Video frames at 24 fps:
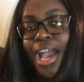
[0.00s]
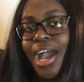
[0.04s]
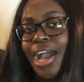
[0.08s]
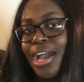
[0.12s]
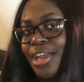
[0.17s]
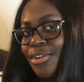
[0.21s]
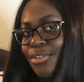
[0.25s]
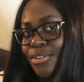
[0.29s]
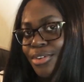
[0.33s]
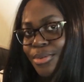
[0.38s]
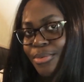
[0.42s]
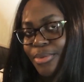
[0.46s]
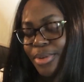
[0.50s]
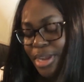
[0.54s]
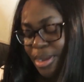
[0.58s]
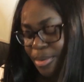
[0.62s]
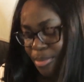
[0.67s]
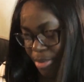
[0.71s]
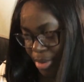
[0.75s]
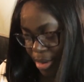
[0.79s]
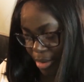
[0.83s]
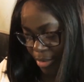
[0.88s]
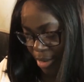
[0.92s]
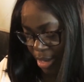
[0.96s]
I don't know what
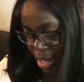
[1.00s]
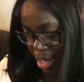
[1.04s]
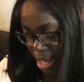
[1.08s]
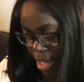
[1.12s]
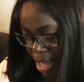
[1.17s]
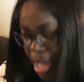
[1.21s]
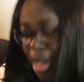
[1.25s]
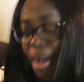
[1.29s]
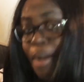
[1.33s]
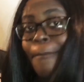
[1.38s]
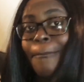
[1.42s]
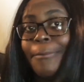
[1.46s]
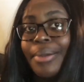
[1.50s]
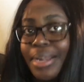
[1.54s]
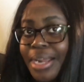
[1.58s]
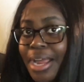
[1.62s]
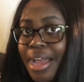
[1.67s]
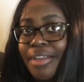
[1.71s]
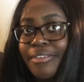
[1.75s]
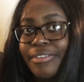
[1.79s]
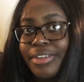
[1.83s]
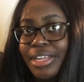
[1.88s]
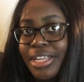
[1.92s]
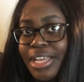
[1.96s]
I'm wearing yet, but
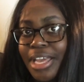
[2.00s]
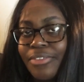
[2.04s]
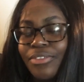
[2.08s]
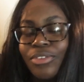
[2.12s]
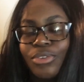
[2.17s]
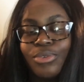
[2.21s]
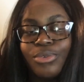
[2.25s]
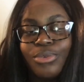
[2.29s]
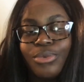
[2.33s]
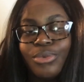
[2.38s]
I already have...